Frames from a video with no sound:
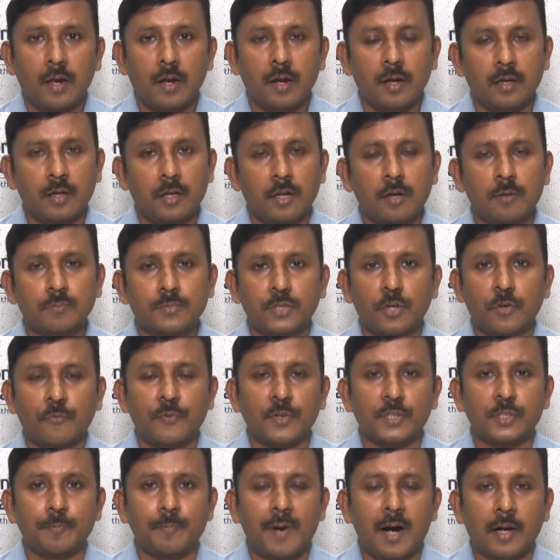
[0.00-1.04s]
In terms of
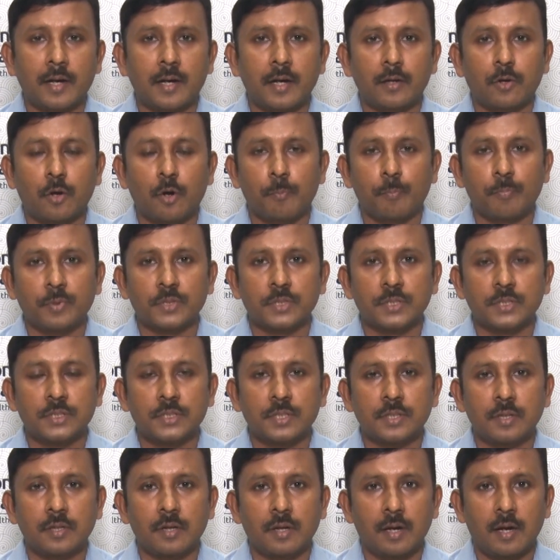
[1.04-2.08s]
its market
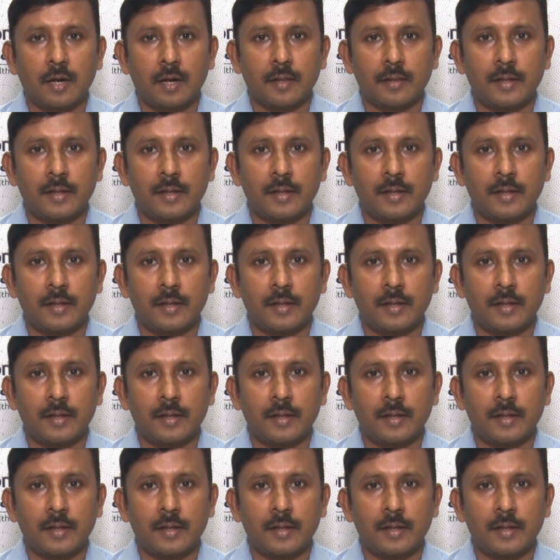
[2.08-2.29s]
composition,